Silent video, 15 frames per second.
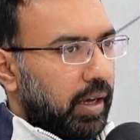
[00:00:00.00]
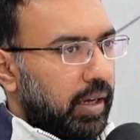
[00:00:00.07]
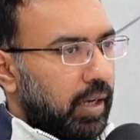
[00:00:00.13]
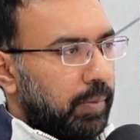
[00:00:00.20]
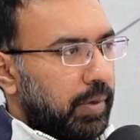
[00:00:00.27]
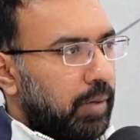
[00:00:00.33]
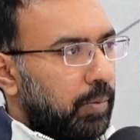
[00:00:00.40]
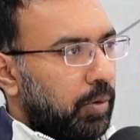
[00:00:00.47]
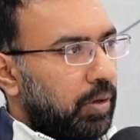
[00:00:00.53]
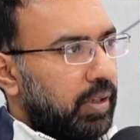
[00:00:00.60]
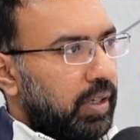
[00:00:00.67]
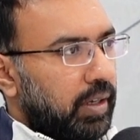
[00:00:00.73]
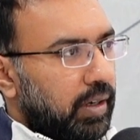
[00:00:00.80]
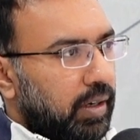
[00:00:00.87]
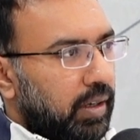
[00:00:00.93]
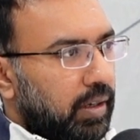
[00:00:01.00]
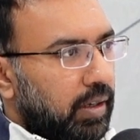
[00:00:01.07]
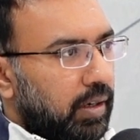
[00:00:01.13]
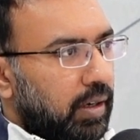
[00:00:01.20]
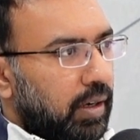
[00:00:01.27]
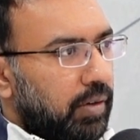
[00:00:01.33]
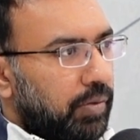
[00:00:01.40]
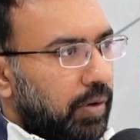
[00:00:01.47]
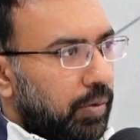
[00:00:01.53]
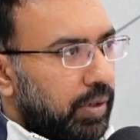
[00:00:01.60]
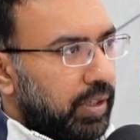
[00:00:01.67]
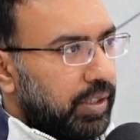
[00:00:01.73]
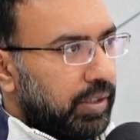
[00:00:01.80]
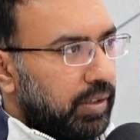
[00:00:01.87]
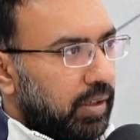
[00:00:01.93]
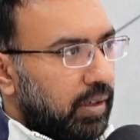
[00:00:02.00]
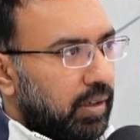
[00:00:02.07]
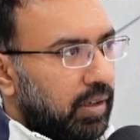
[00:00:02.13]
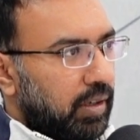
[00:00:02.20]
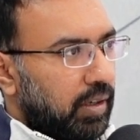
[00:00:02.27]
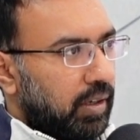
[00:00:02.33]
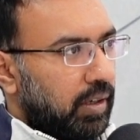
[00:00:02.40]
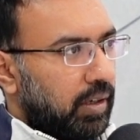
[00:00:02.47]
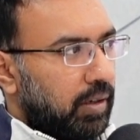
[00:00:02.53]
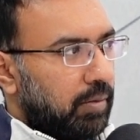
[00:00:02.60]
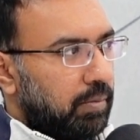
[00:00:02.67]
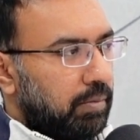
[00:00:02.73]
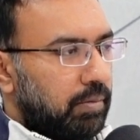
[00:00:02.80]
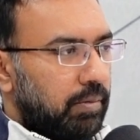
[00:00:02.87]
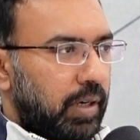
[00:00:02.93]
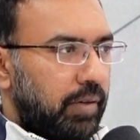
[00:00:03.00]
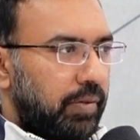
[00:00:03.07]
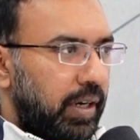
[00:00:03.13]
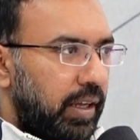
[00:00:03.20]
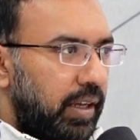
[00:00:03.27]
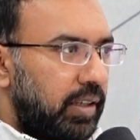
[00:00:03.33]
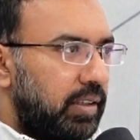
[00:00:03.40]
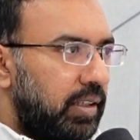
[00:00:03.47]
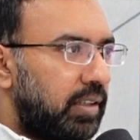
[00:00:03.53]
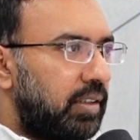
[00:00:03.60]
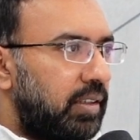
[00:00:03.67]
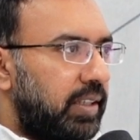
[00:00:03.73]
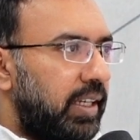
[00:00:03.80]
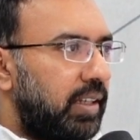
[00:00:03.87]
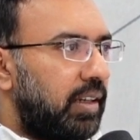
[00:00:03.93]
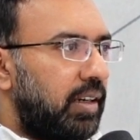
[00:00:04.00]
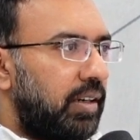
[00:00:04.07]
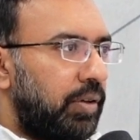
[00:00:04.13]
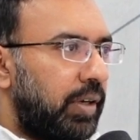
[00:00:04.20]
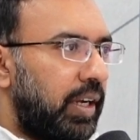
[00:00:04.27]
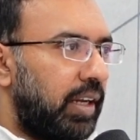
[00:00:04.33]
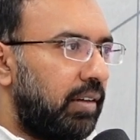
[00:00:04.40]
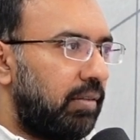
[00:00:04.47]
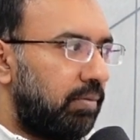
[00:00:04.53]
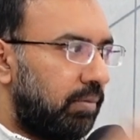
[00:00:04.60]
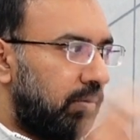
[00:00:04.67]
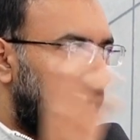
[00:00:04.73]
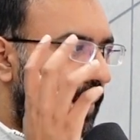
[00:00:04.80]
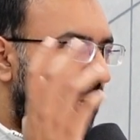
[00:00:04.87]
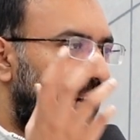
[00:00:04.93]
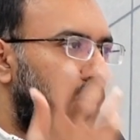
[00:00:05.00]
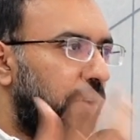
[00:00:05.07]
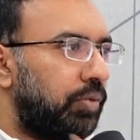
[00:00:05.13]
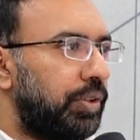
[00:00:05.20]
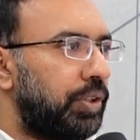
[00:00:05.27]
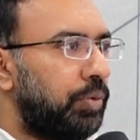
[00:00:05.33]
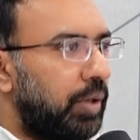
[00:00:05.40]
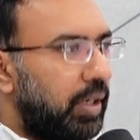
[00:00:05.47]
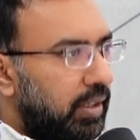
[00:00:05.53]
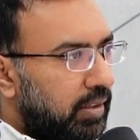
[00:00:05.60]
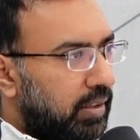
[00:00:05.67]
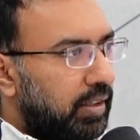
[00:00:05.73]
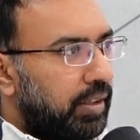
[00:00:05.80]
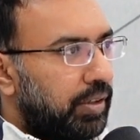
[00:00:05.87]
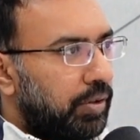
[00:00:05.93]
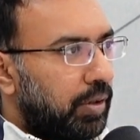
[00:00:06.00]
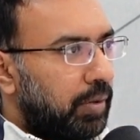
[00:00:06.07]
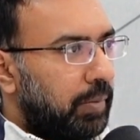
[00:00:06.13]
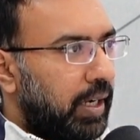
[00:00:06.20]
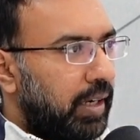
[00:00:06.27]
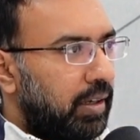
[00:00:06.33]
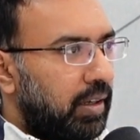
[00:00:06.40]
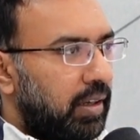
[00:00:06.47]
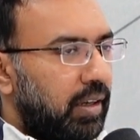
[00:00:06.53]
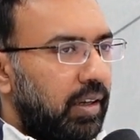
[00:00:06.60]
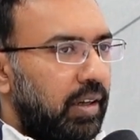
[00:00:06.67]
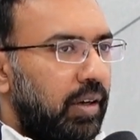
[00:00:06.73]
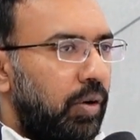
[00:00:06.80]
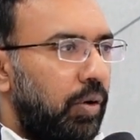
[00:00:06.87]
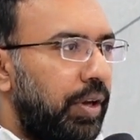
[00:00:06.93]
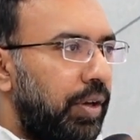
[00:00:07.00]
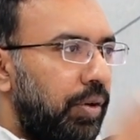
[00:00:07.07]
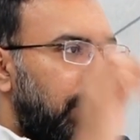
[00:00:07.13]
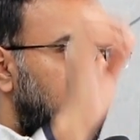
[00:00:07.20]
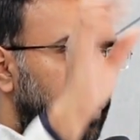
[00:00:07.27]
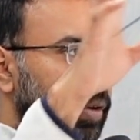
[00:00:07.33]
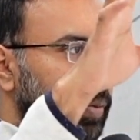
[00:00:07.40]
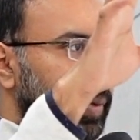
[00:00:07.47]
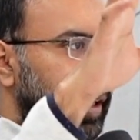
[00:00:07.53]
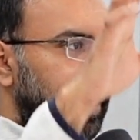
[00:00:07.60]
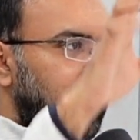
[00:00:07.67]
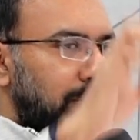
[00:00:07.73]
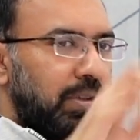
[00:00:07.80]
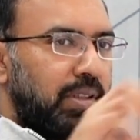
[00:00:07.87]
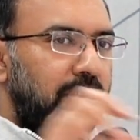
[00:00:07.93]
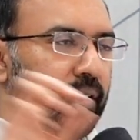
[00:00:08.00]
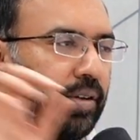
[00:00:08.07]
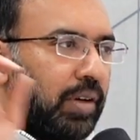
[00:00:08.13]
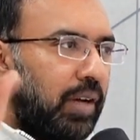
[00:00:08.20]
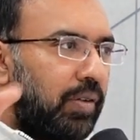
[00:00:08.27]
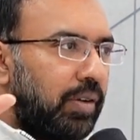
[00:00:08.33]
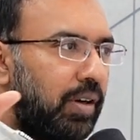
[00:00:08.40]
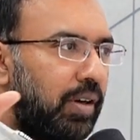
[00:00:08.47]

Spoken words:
I kept it more theoretical and foundational. But when I just say that, you can kind of visualize it in your mind. Okay, you have domain names, then you have